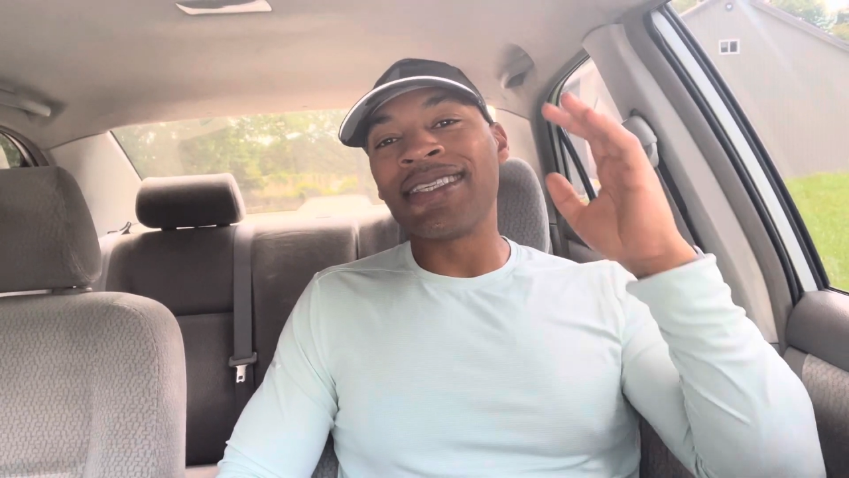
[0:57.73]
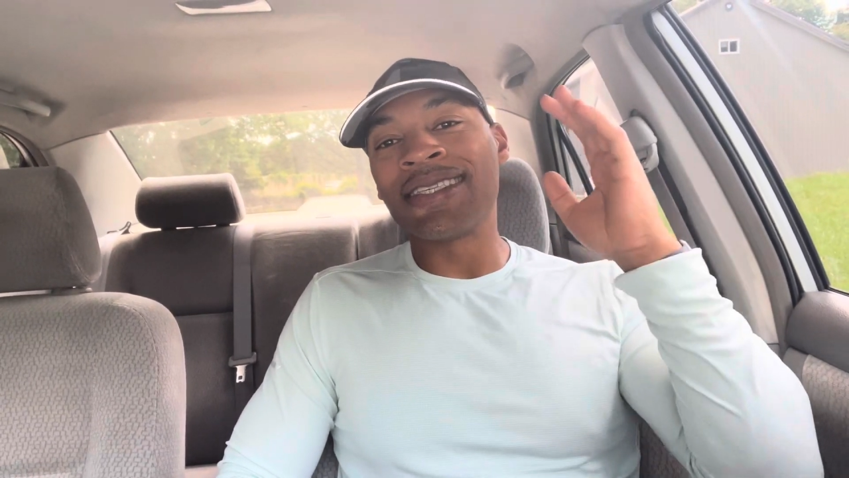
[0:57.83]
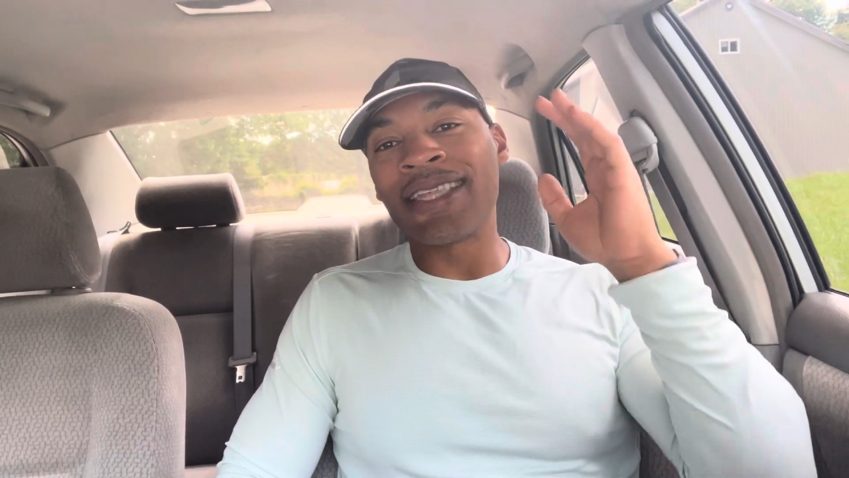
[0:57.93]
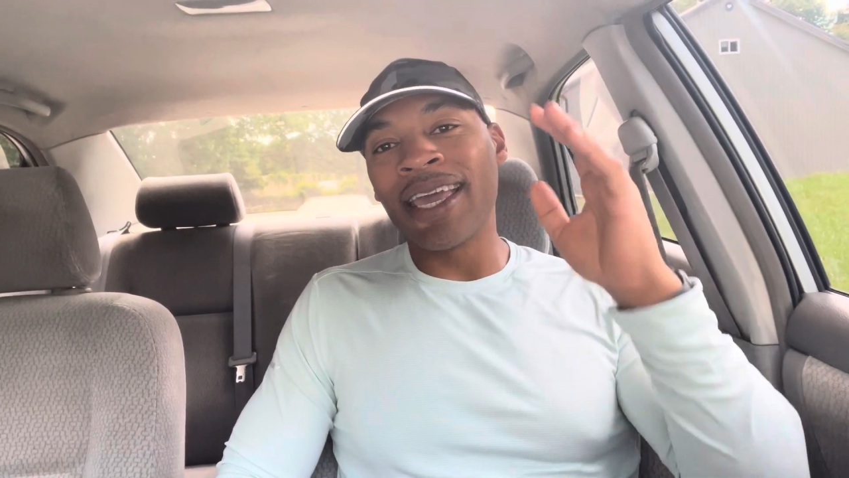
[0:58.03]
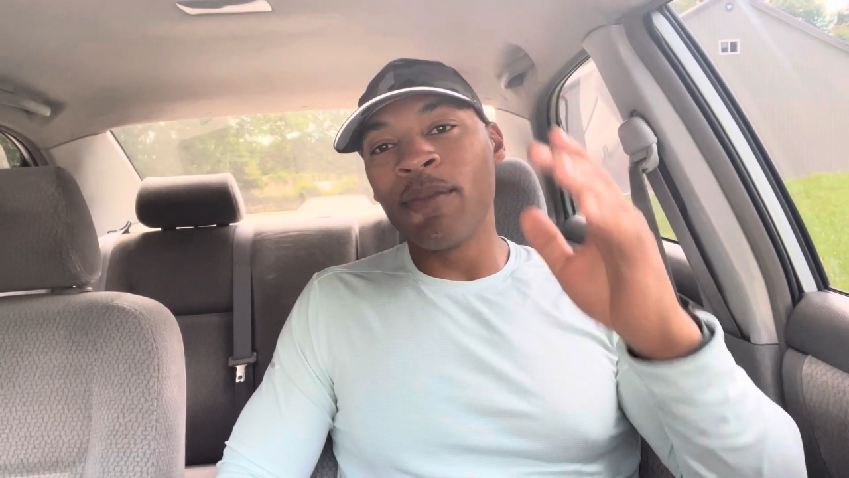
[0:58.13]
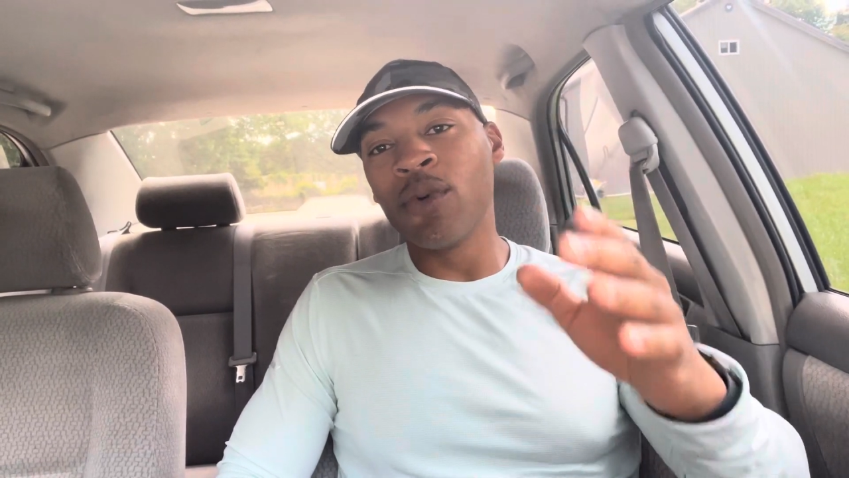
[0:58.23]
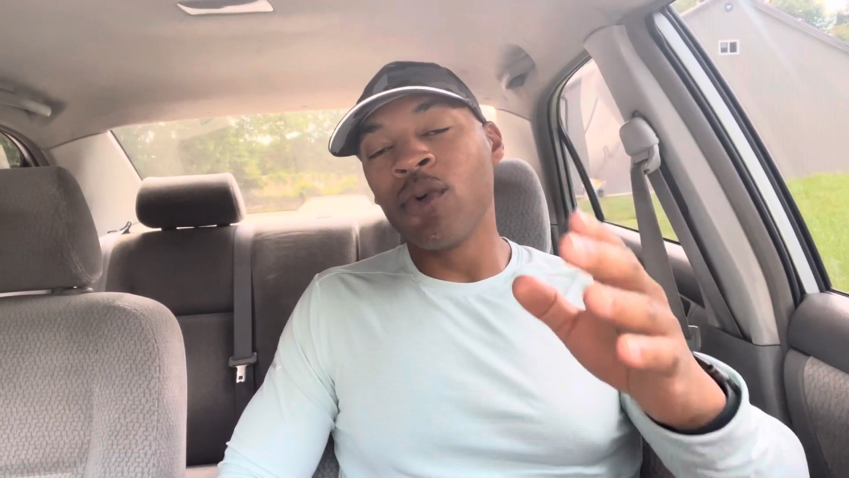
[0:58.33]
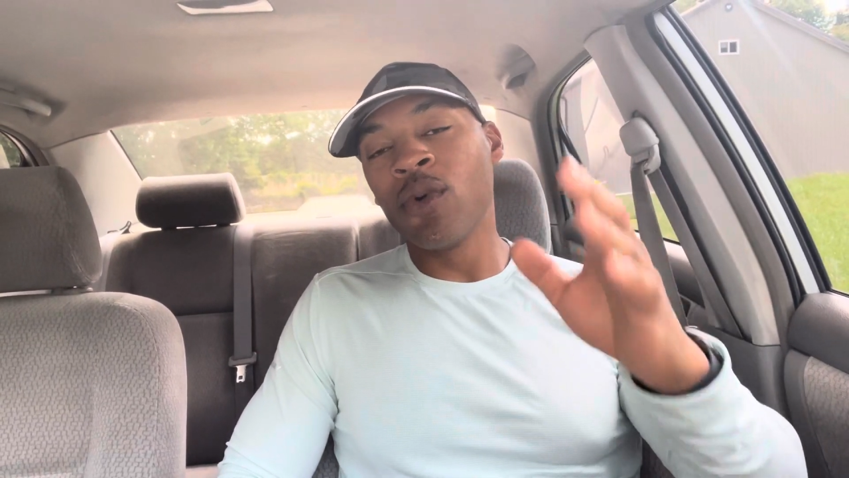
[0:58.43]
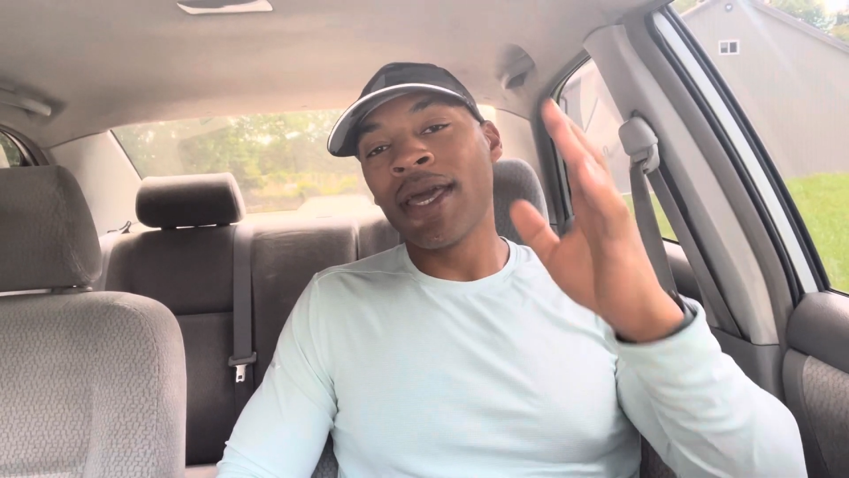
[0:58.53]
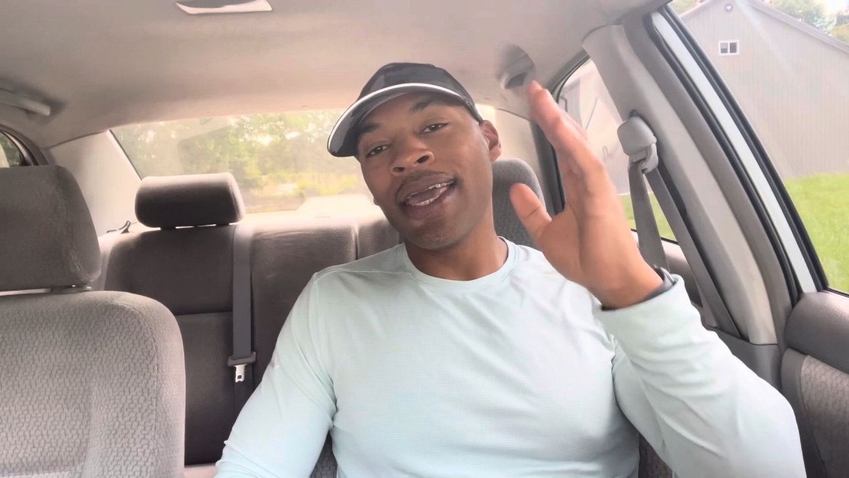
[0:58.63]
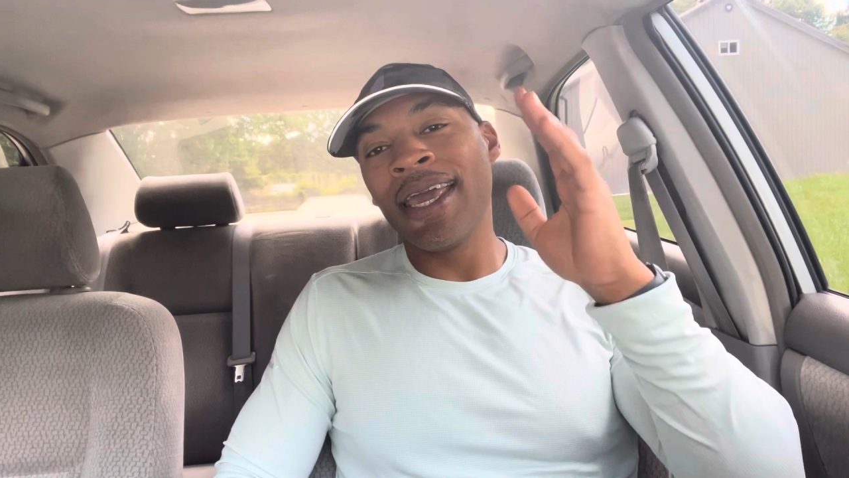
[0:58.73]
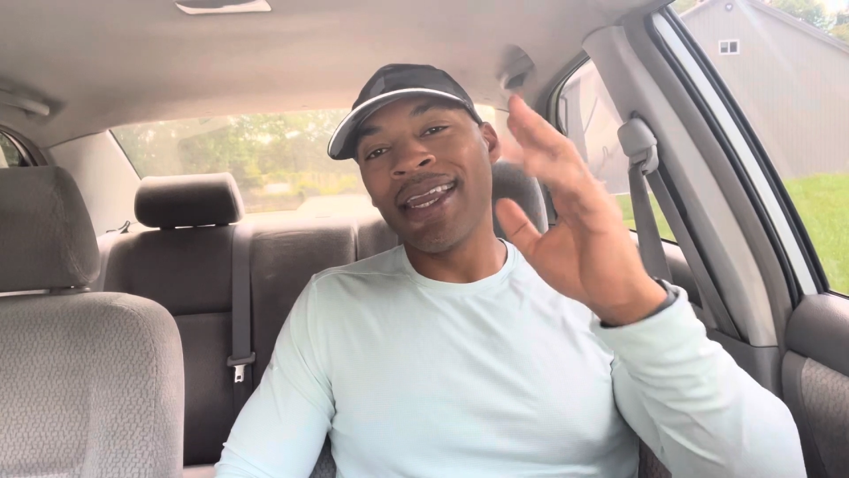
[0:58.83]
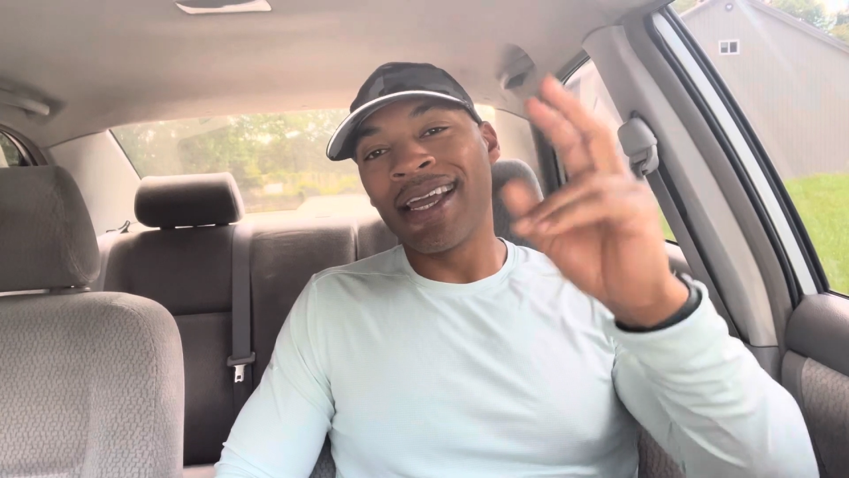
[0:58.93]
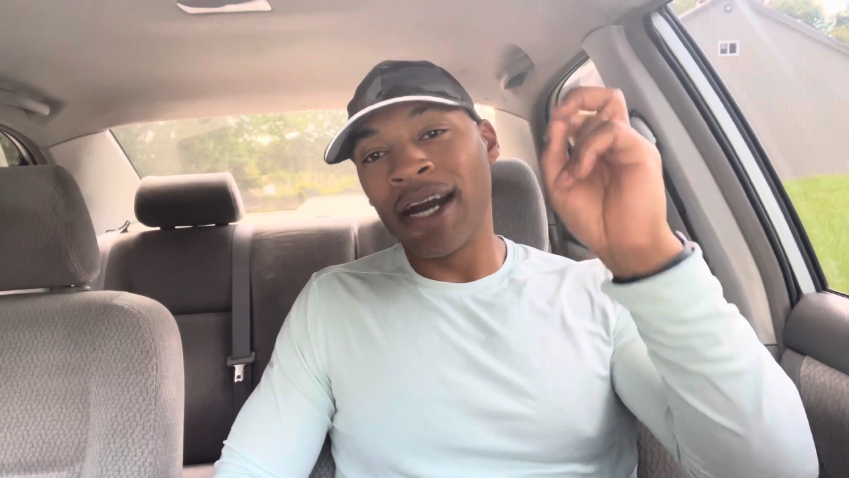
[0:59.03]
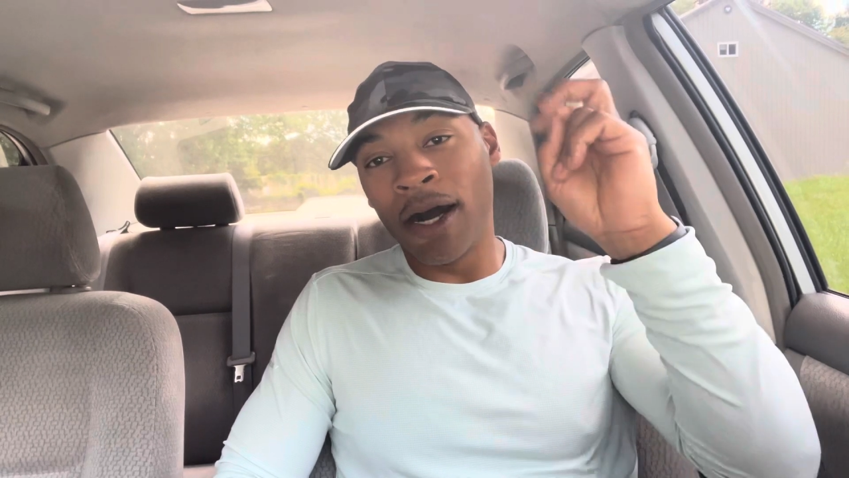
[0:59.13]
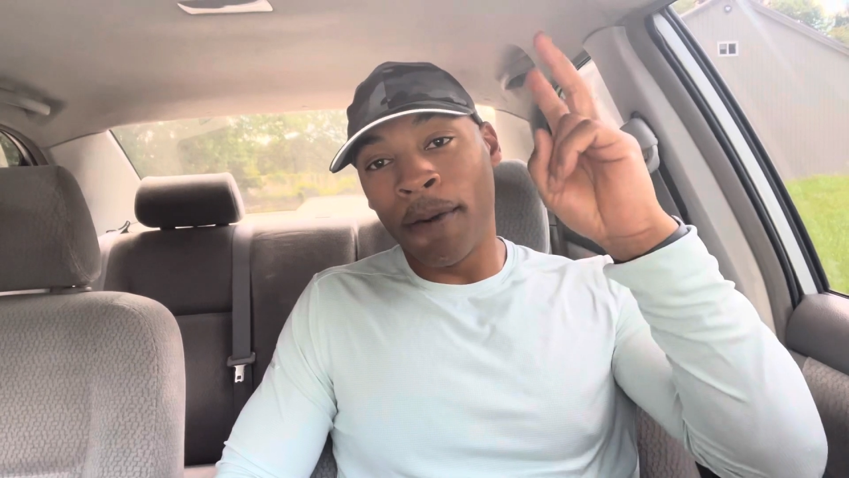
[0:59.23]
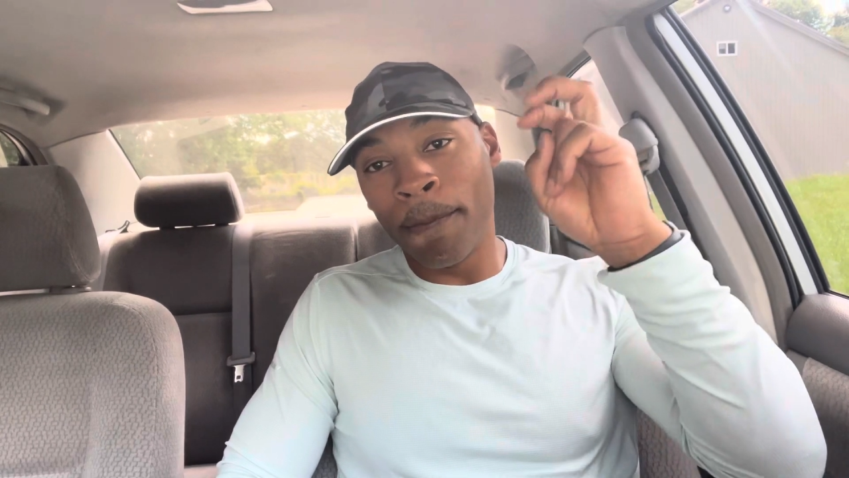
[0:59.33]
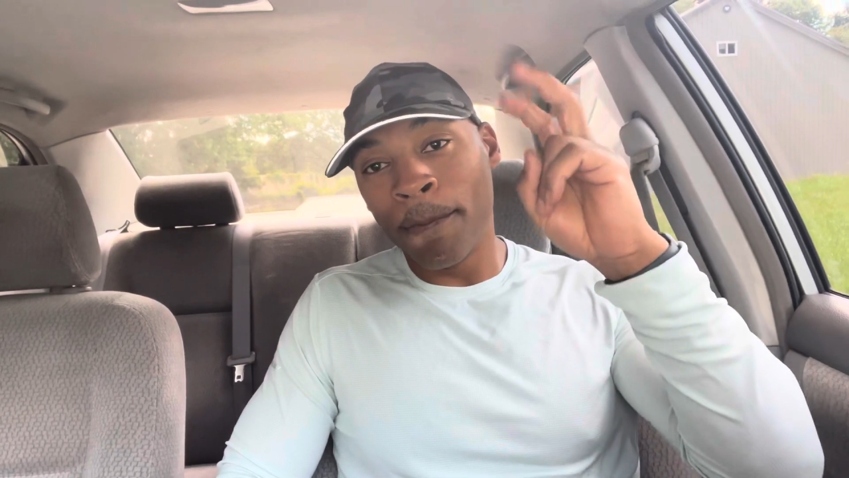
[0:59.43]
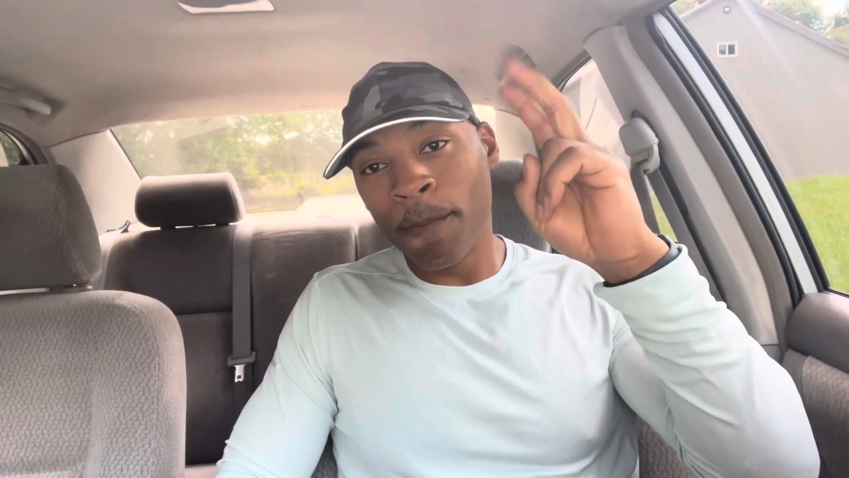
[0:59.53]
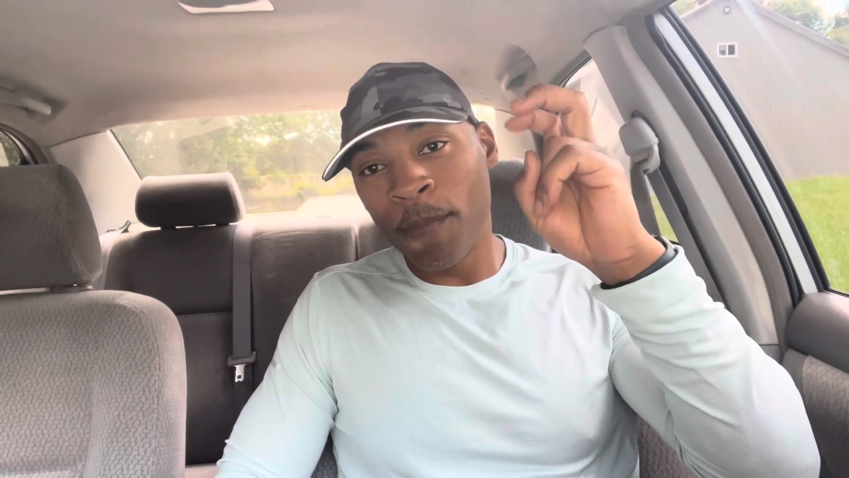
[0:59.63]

stable income.